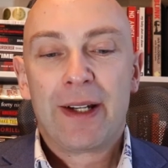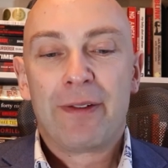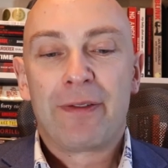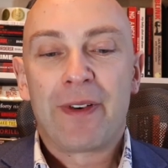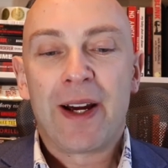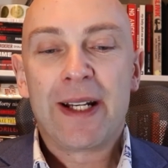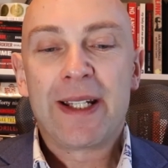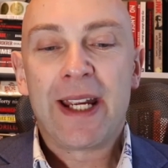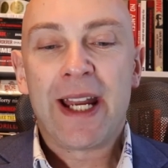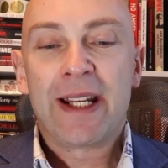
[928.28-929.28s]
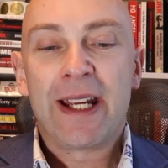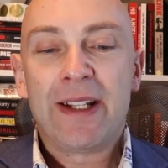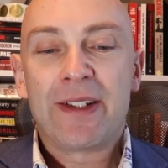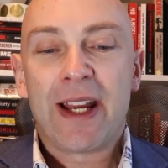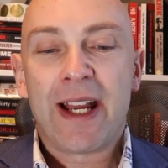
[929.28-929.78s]
On Friday,
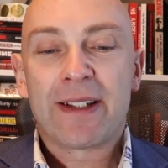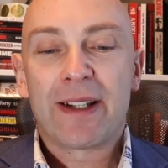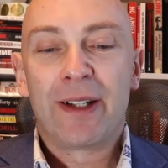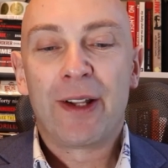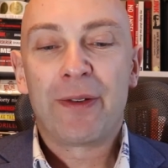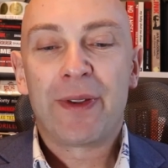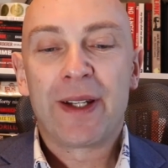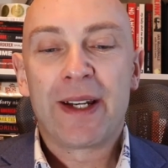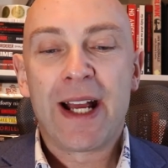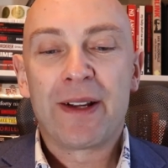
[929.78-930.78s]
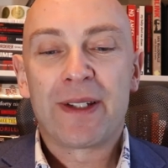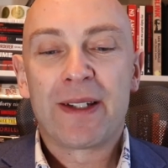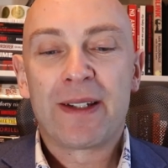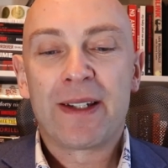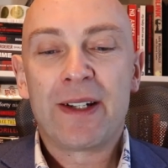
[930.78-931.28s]
NHS Lothian announced
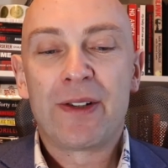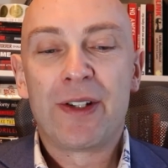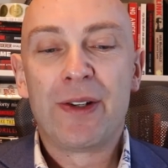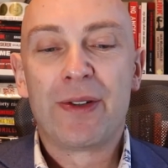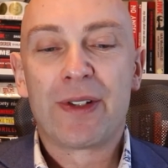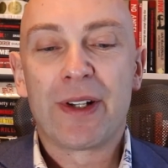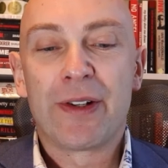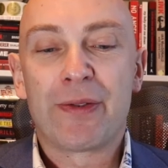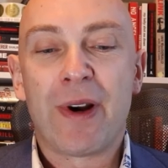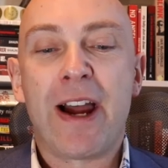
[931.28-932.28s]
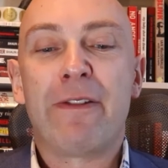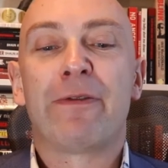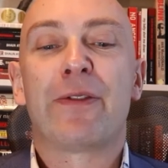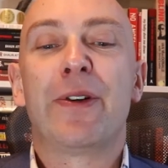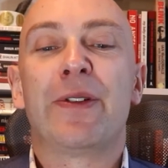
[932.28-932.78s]
this has introduced a
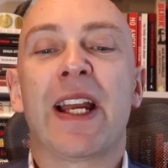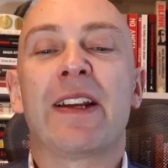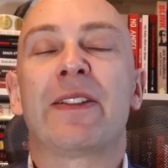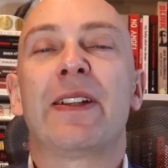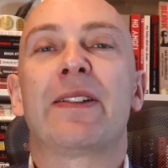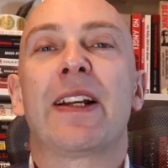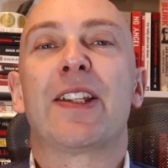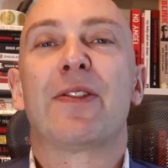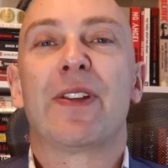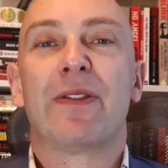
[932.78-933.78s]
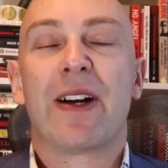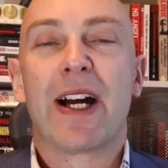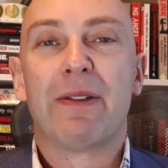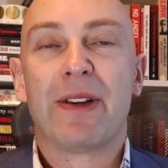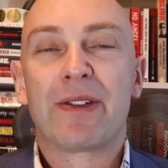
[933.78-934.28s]
drive-through testing centre for the
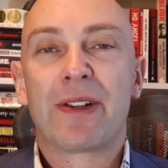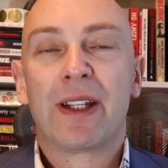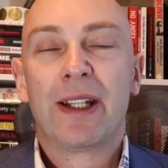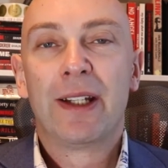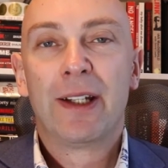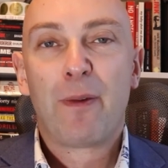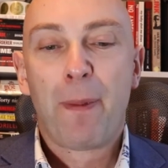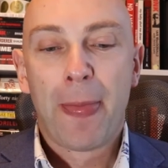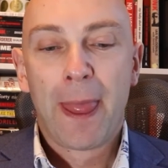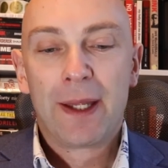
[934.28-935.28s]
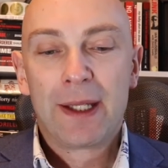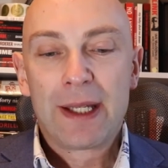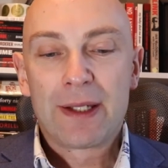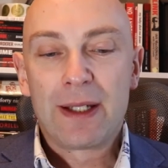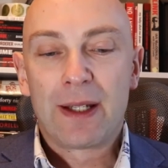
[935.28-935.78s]
virus,
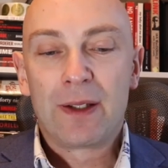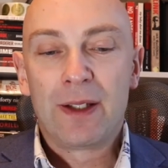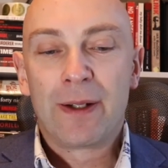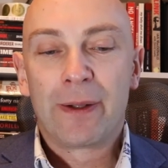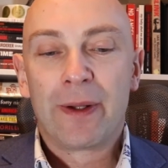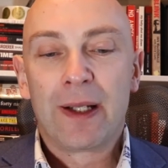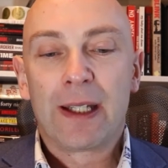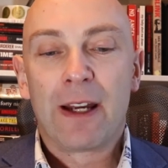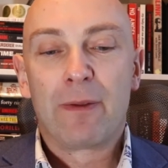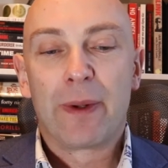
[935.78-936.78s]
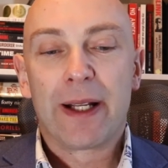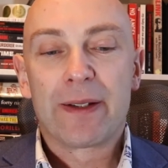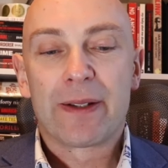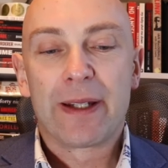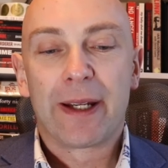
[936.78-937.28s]
so you don't go in and get everybody
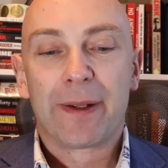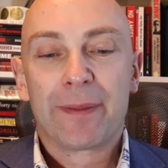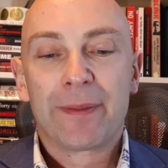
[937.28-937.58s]
else sick.